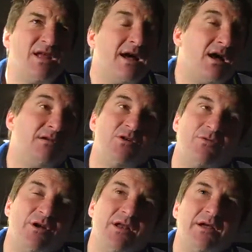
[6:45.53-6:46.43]
No,
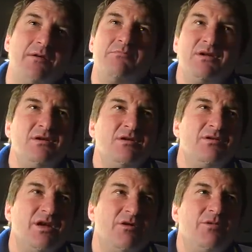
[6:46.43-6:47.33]
not really. You
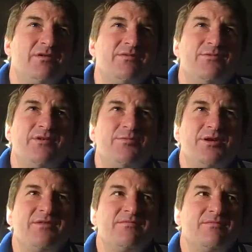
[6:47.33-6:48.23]
know, we've
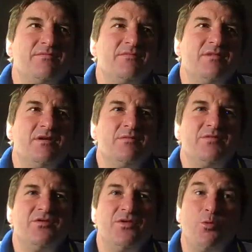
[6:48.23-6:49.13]
been
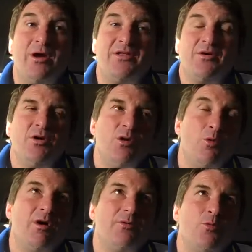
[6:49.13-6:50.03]
doing the weather.
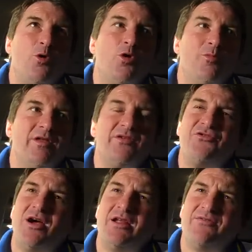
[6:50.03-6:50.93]
Warm weather
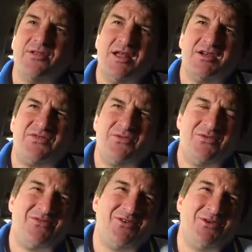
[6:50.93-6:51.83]
training for the last
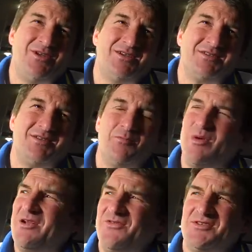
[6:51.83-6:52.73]
few years, and the
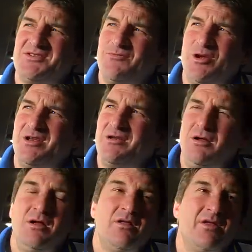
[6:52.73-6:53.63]
benefits have been
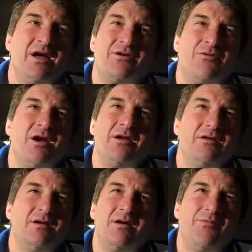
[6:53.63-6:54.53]
that great
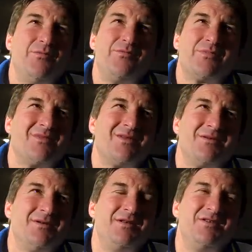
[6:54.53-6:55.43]

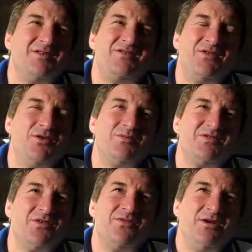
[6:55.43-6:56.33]
in
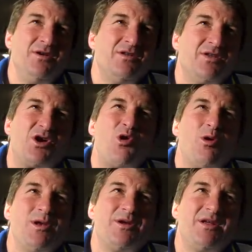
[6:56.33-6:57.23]
terms of the
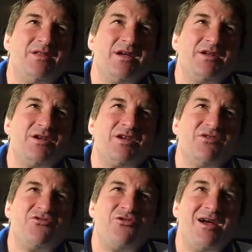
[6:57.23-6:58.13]
quality that you
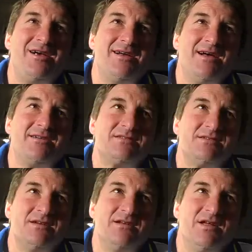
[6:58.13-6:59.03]
can train
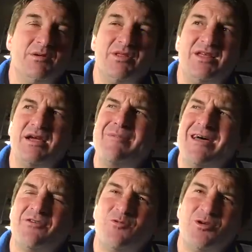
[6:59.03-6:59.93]
at and the
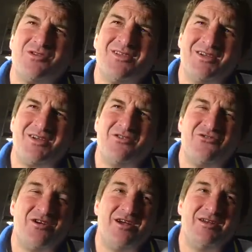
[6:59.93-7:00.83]
amount of work that you can
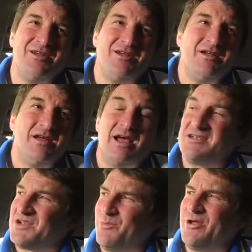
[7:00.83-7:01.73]
train,
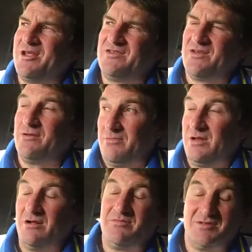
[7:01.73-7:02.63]
as compared to,
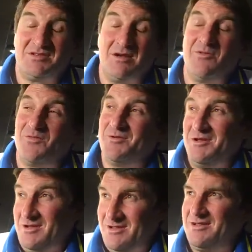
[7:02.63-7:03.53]
you know, some of
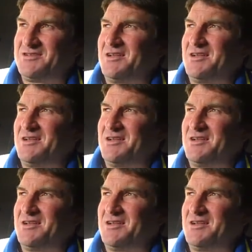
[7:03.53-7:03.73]
the